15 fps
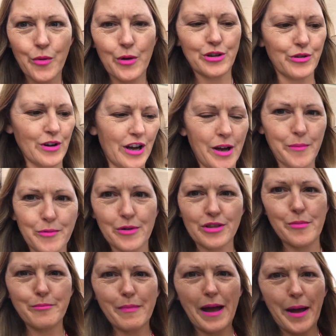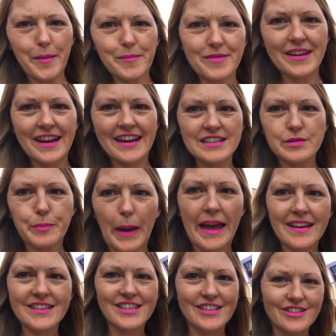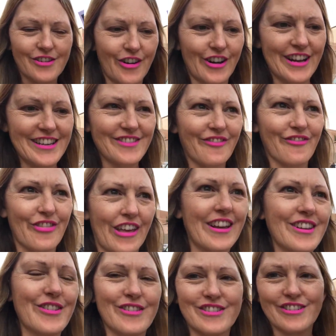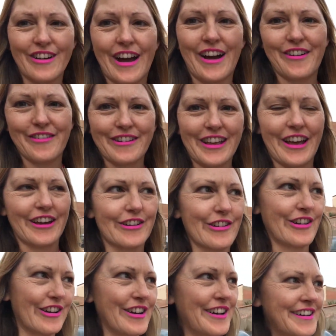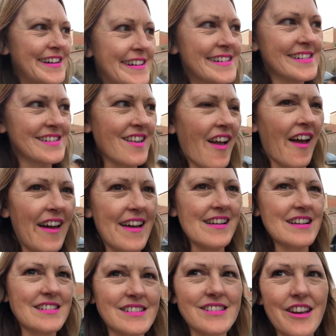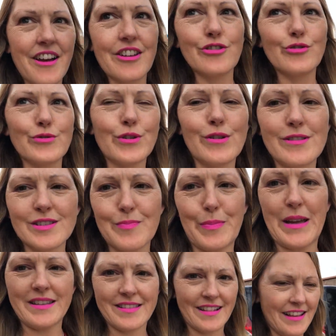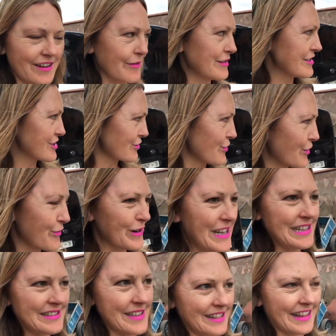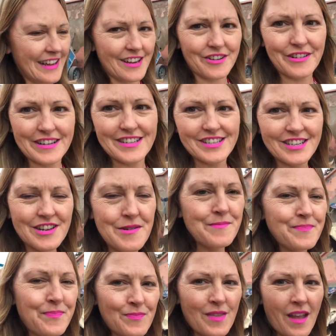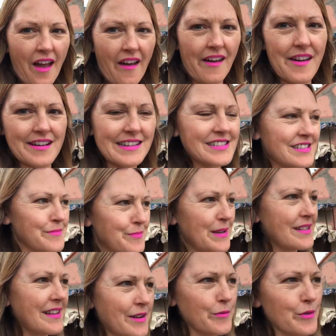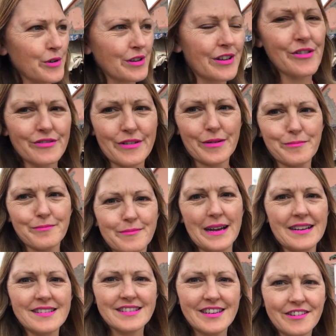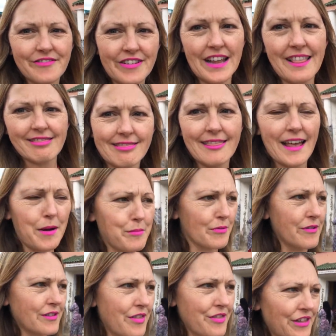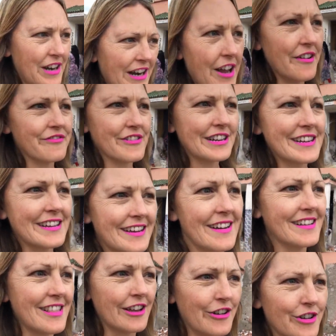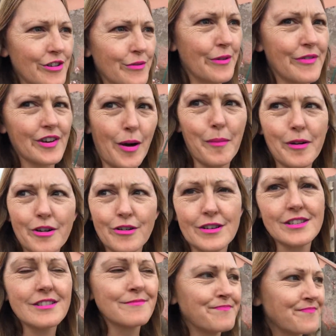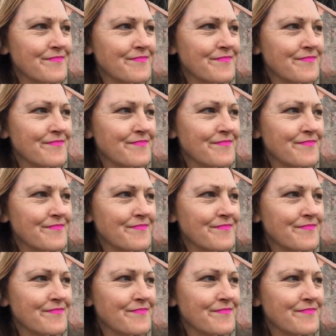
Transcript: when you're armed with a map that has pictures on it, thank you to our riad owner, and you don't speak the language or read the language. It's a bit like walking through a massive labyrinth, and every local we've come across